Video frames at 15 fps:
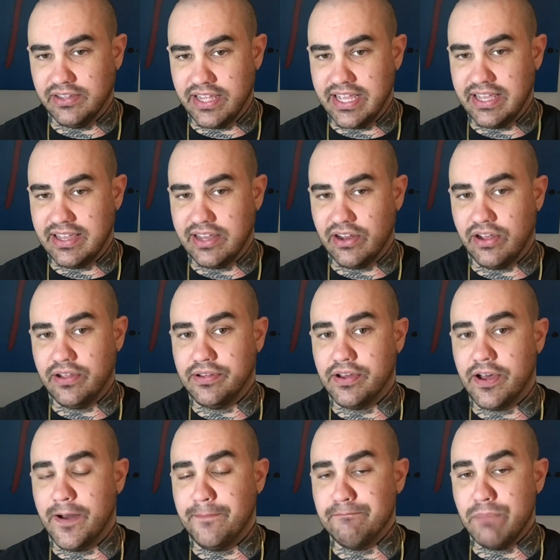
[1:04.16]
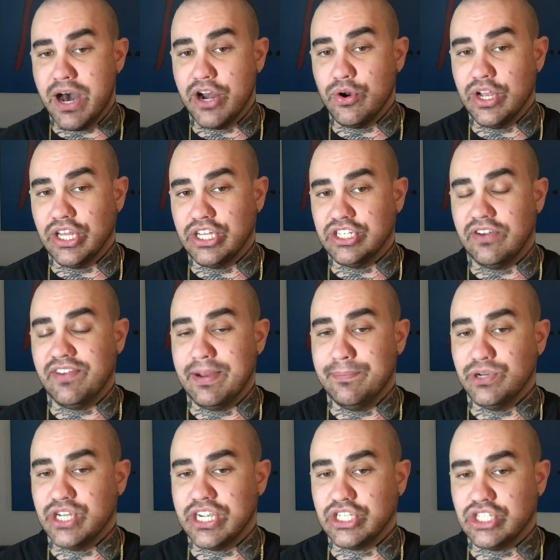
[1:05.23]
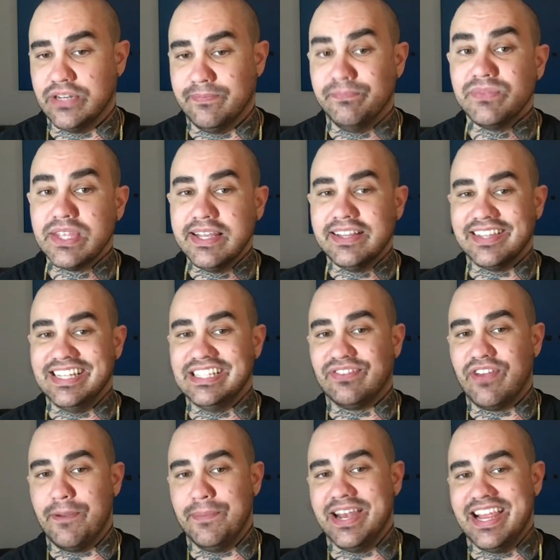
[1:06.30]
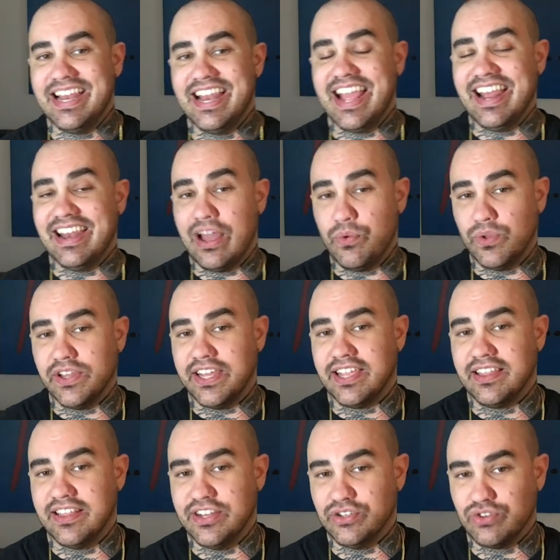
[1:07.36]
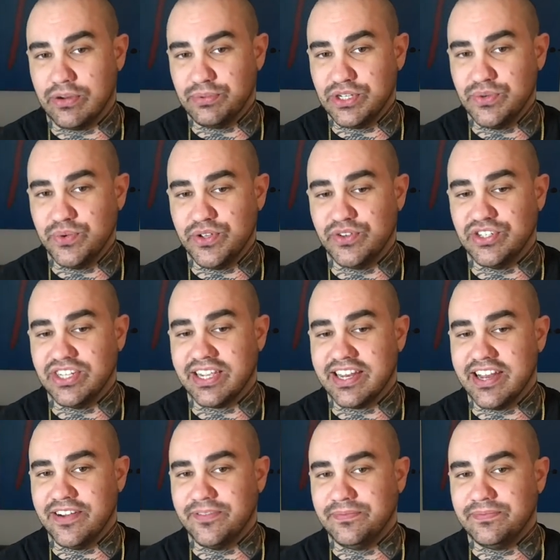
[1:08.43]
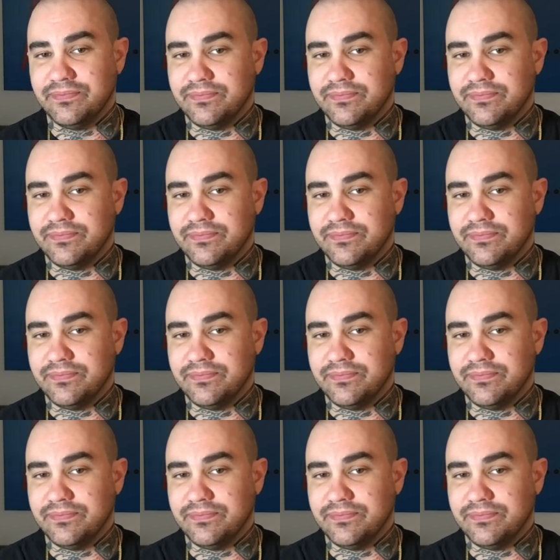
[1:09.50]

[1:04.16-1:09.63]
like at all. Moderate longevity and projection, leans feminine, and I will link in the description where you can check it out.